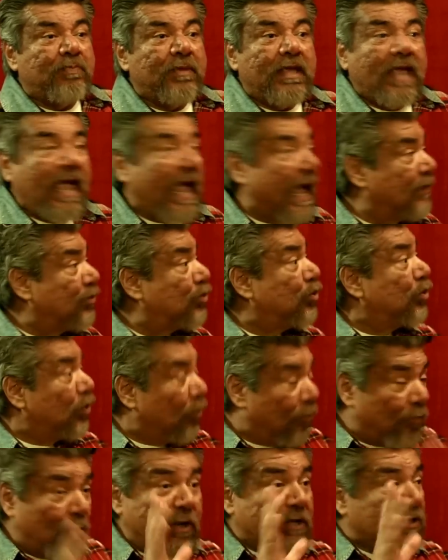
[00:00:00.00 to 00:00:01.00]
God! And through the
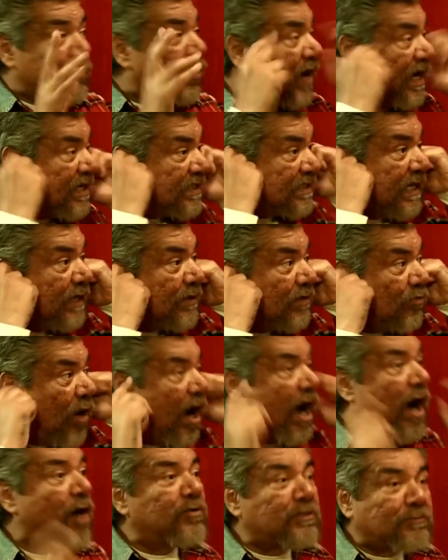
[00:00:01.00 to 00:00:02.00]
window, I said, "Well,
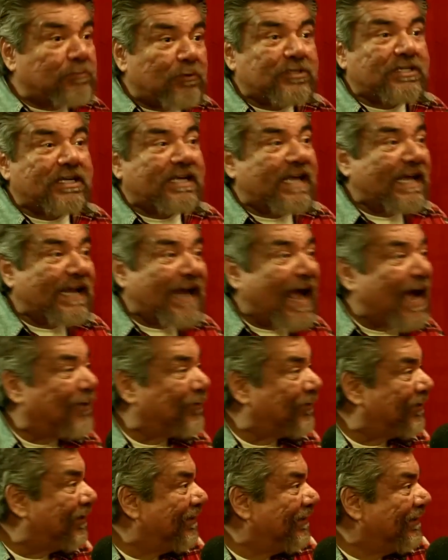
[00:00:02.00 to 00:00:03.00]
how are we supposed to get
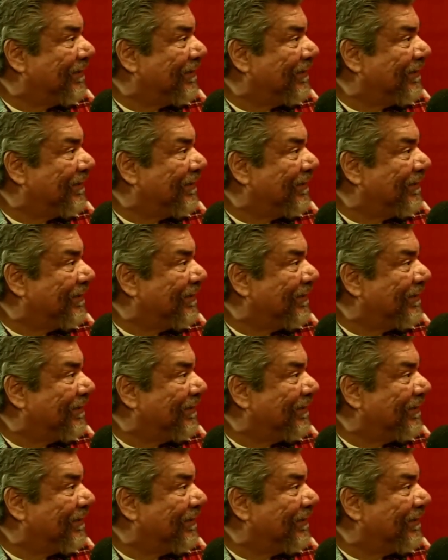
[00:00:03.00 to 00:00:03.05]
out?"